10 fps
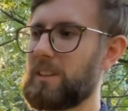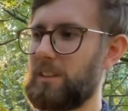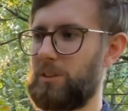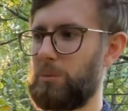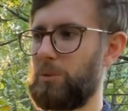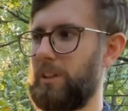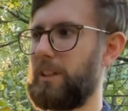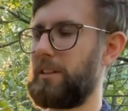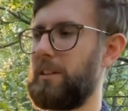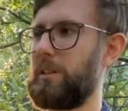
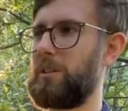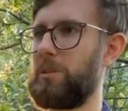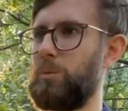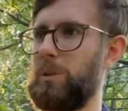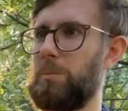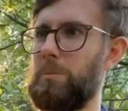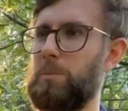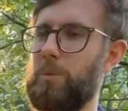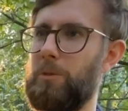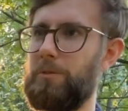simulating one
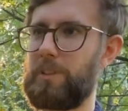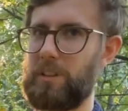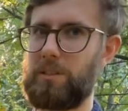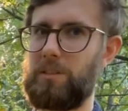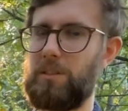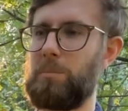of these